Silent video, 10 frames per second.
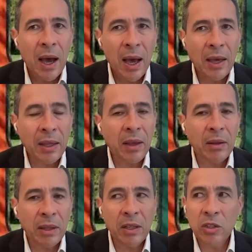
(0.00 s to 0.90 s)
the
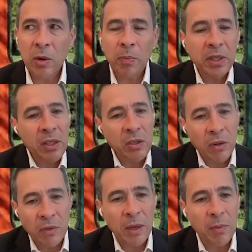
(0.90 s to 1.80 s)
interpretation
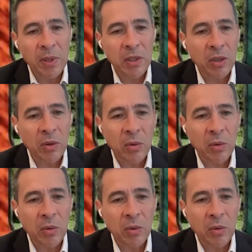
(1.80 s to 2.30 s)
of the HIPAA security